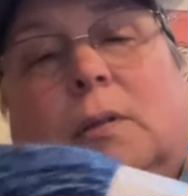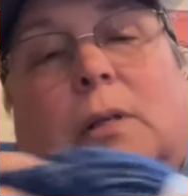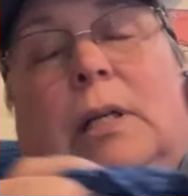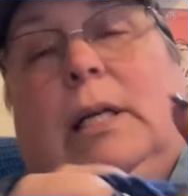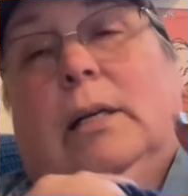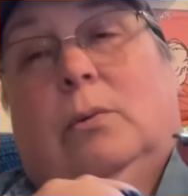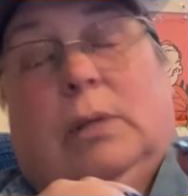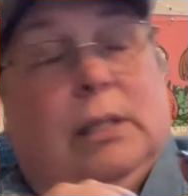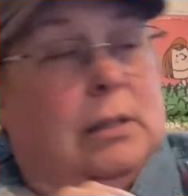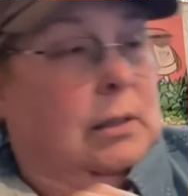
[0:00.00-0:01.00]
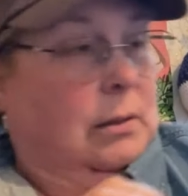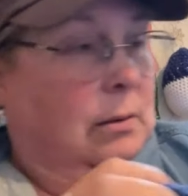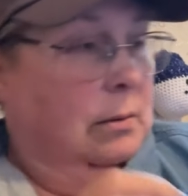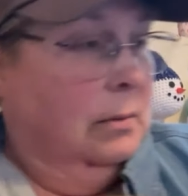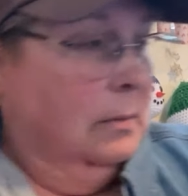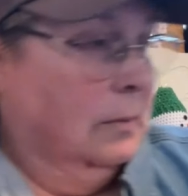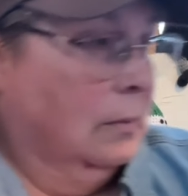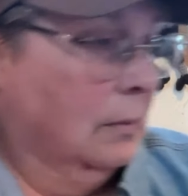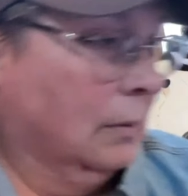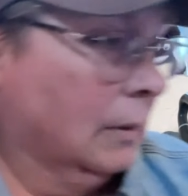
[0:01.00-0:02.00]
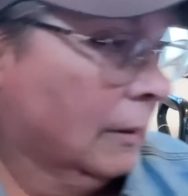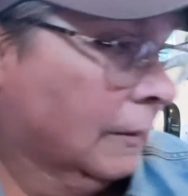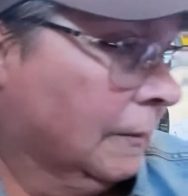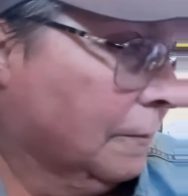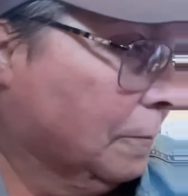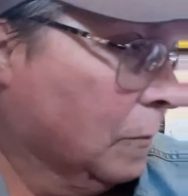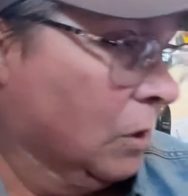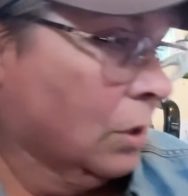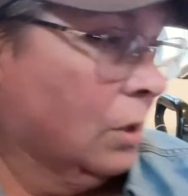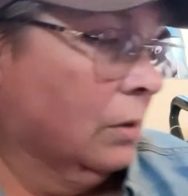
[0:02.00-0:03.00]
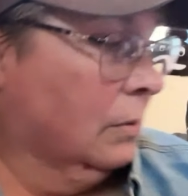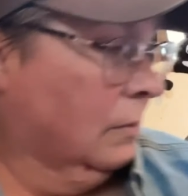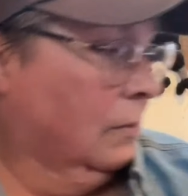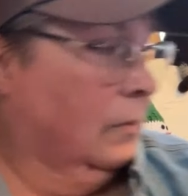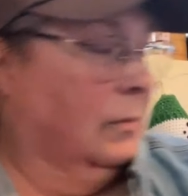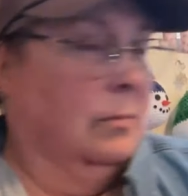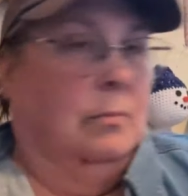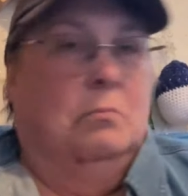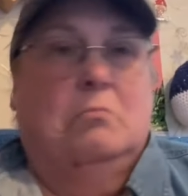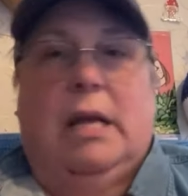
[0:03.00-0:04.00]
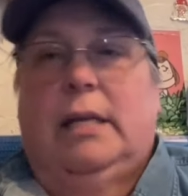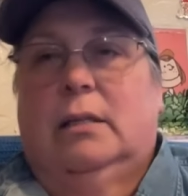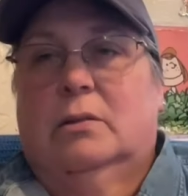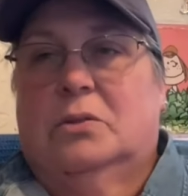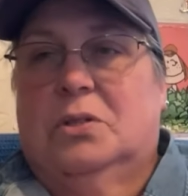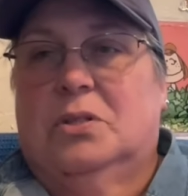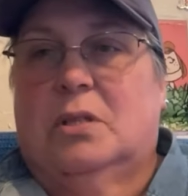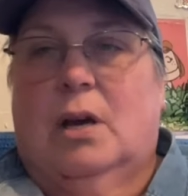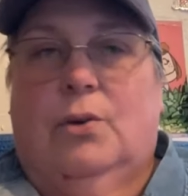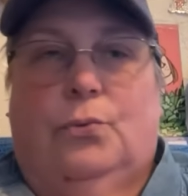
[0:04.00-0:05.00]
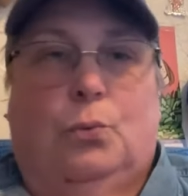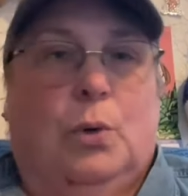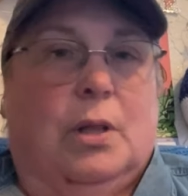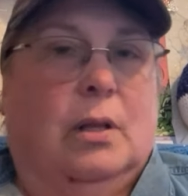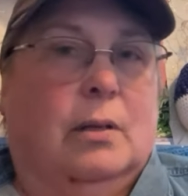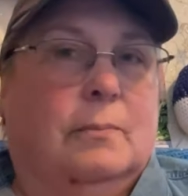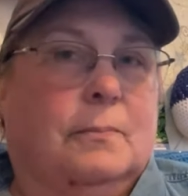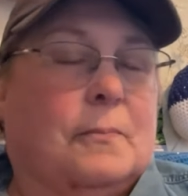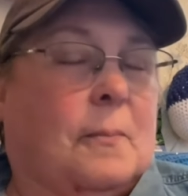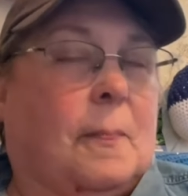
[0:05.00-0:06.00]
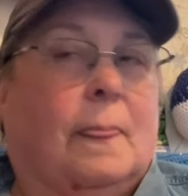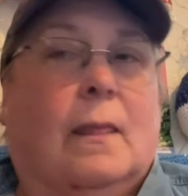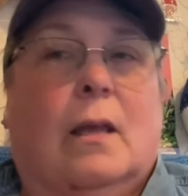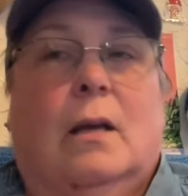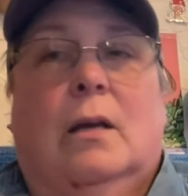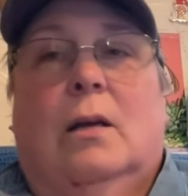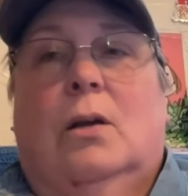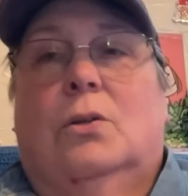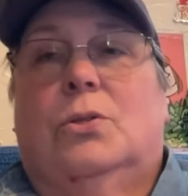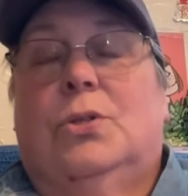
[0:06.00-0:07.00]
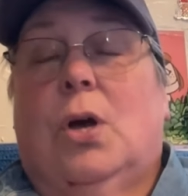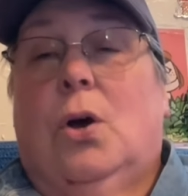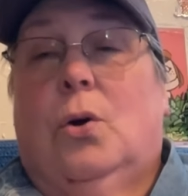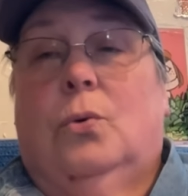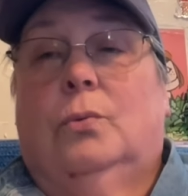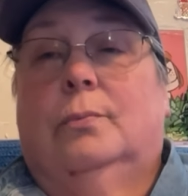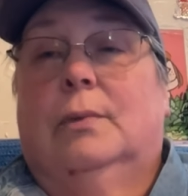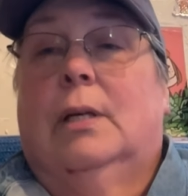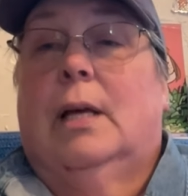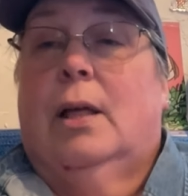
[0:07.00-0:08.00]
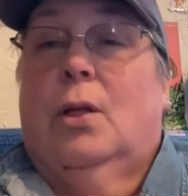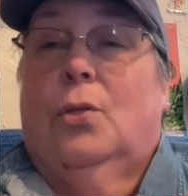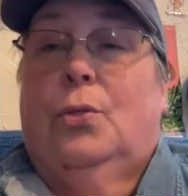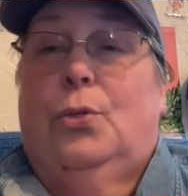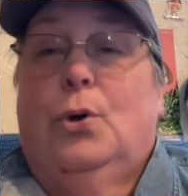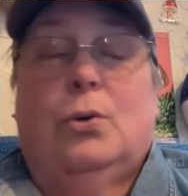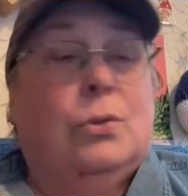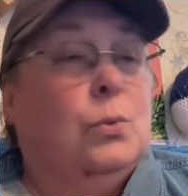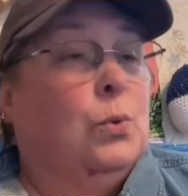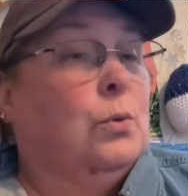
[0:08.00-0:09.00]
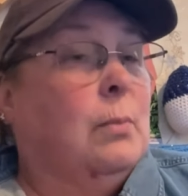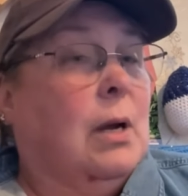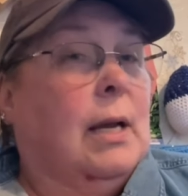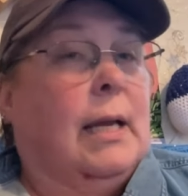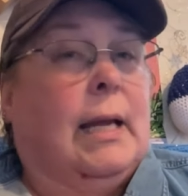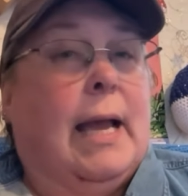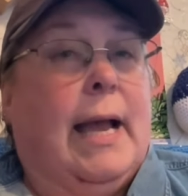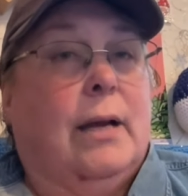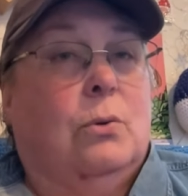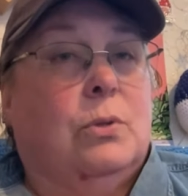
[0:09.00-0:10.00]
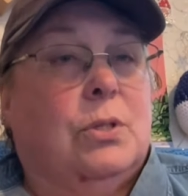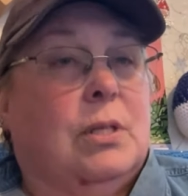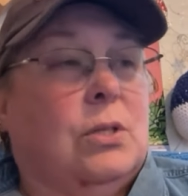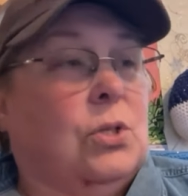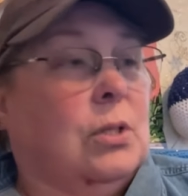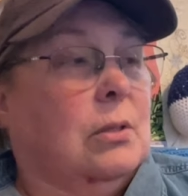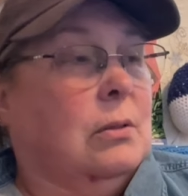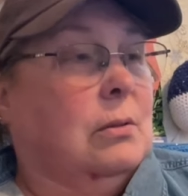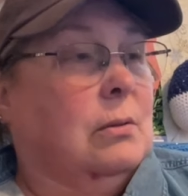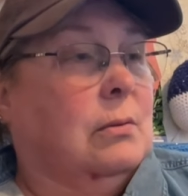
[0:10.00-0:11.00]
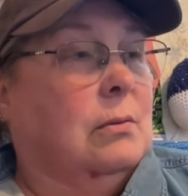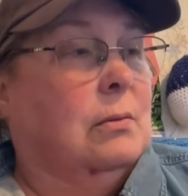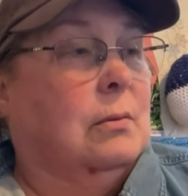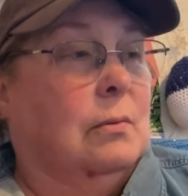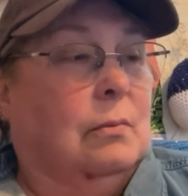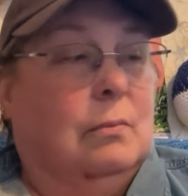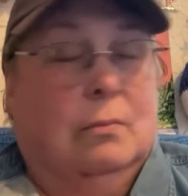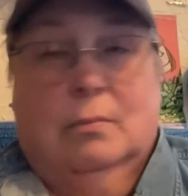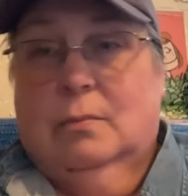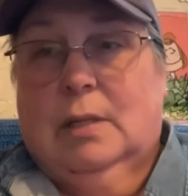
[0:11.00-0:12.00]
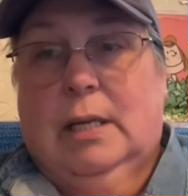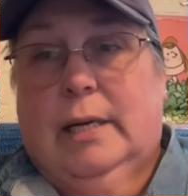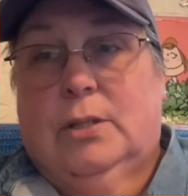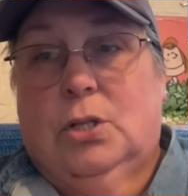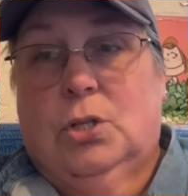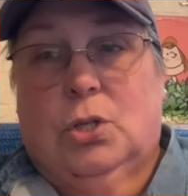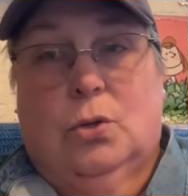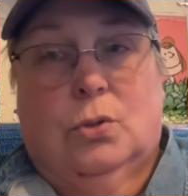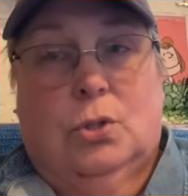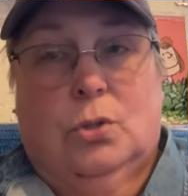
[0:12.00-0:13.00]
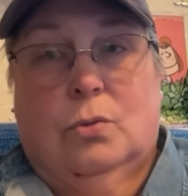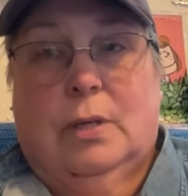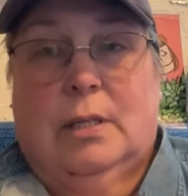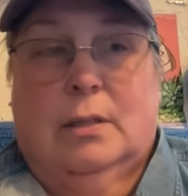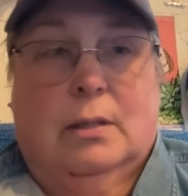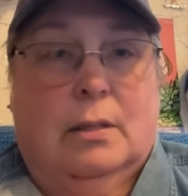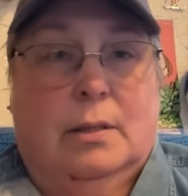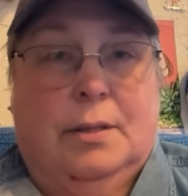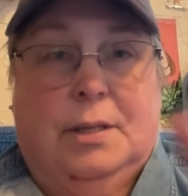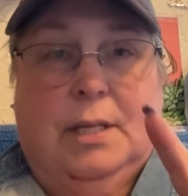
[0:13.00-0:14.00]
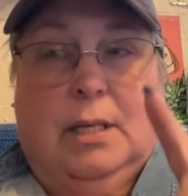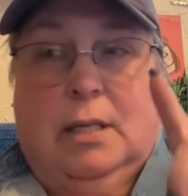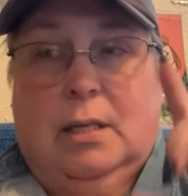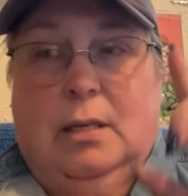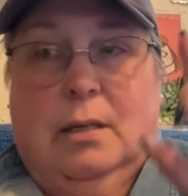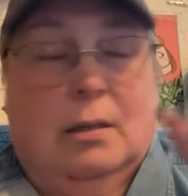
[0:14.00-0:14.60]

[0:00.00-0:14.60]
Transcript: I can't wait to start making stuff with it. So those were my acquisition that I just showed you in the